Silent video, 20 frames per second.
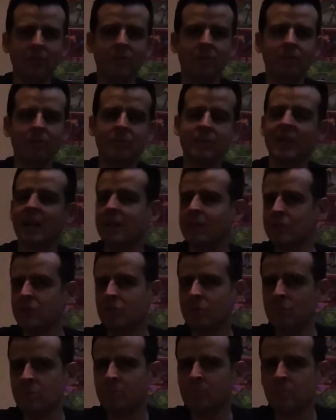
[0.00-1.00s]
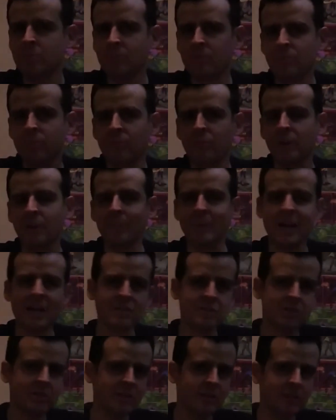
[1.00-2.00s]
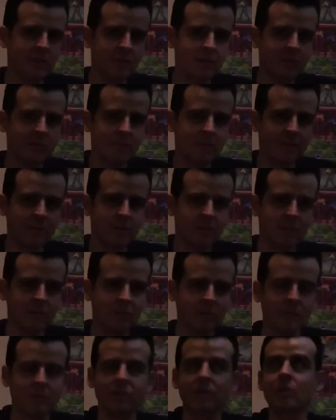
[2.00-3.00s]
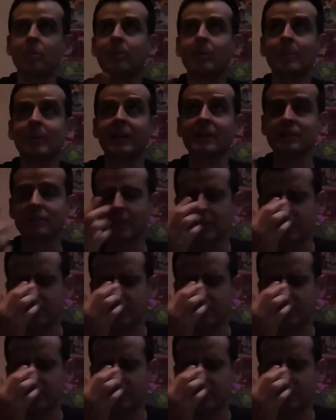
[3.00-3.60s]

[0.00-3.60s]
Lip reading: if you got Remastered, Doom Remastered,